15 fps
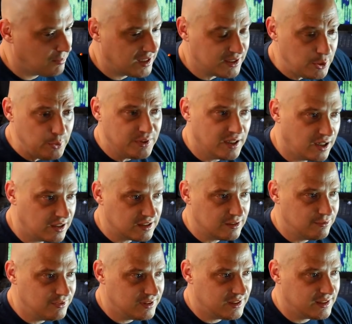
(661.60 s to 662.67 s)
My Qtile
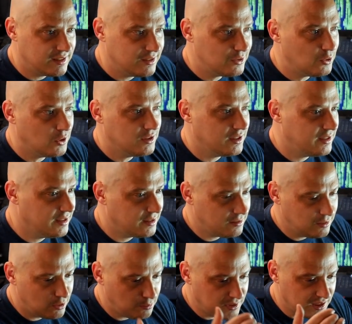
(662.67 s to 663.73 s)
config is starting to get a
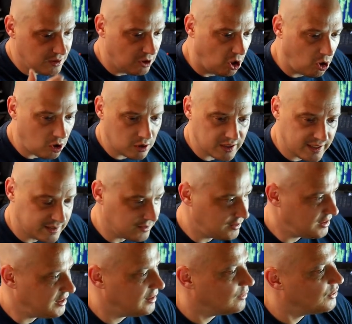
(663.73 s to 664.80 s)
little bit long in
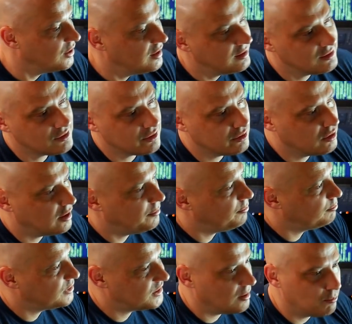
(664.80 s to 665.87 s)
length, so at
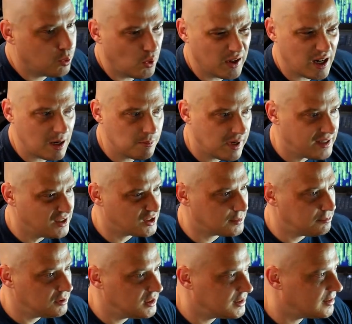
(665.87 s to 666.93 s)
some point I may
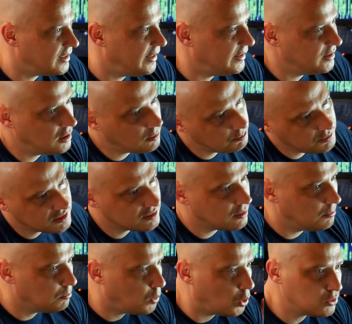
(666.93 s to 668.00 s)
split that up into
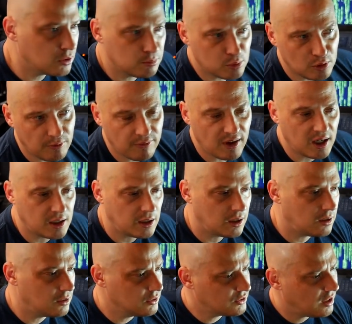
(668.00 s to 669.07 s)
multiple
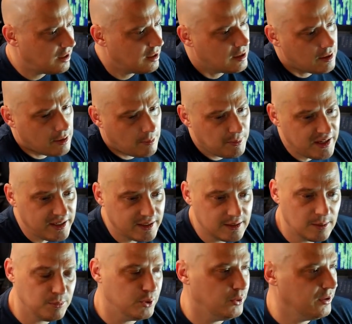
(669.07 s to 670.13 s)
files. I, I may end
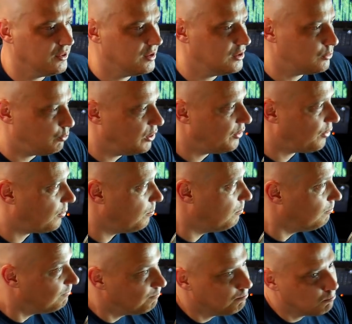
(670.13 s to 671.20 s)
up doing this with
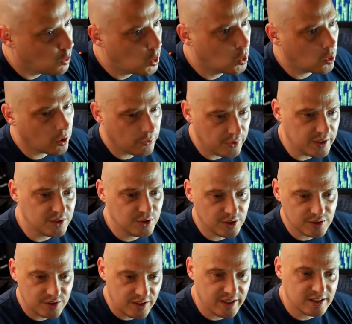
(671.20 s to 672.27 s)
more than
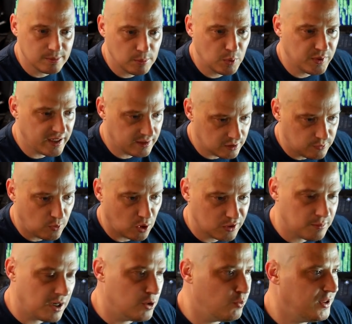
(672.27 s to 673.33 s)
just Xmonad as far
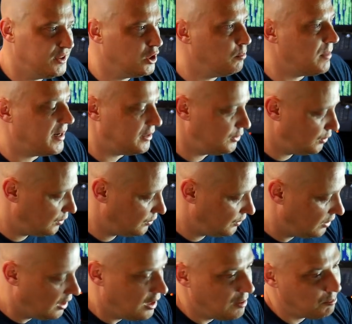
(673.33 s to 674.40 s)
as my window managers,
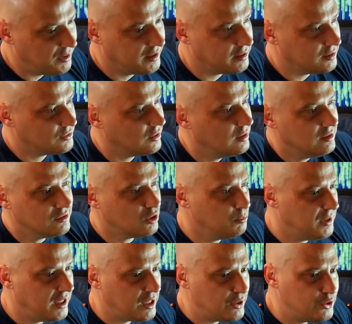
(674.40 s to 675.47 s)
because so
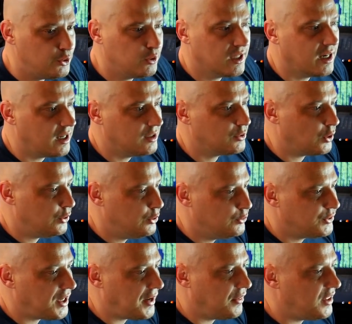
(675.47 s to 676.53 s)
many of you guys are
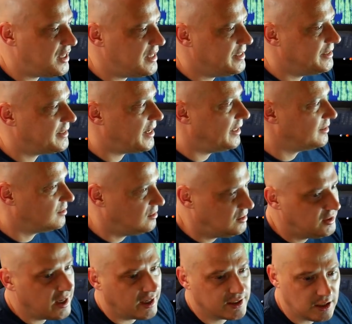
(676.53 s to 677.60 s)
using these as
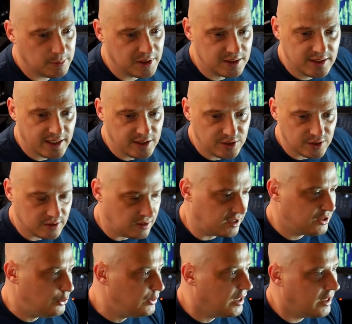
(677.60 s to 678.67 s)
documentation.
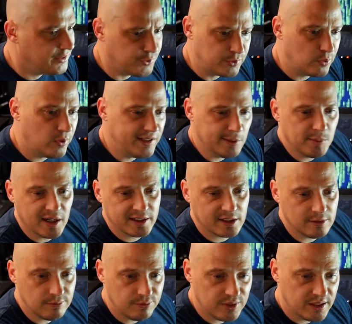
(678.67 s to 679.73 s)
Like you guys are going to my
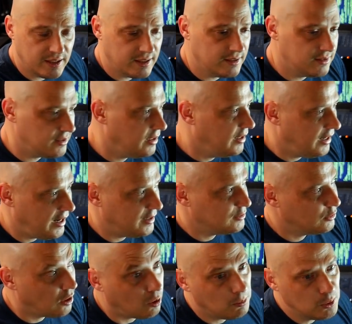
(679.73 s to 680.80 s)
configs
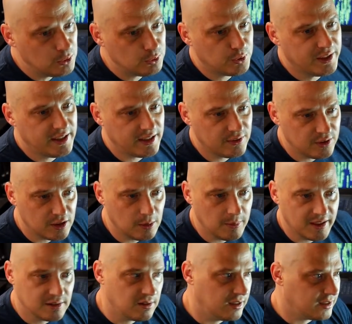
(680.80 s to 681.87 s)
and almost treating them
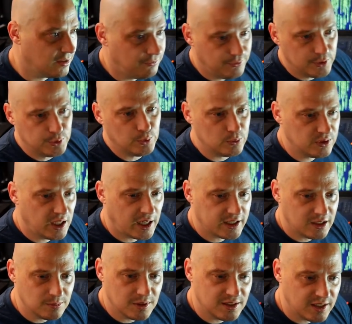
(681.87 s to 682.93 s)
as like official
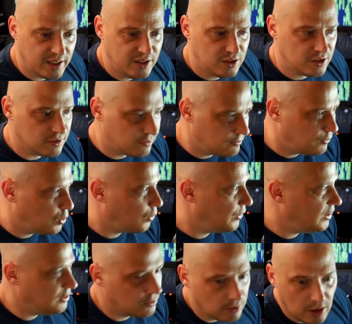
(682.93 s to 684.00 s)
documentation for
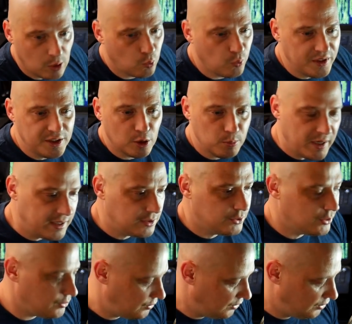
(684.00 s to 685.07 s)
these window
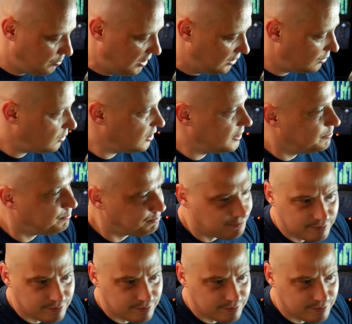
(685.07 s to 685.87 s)
managers especially.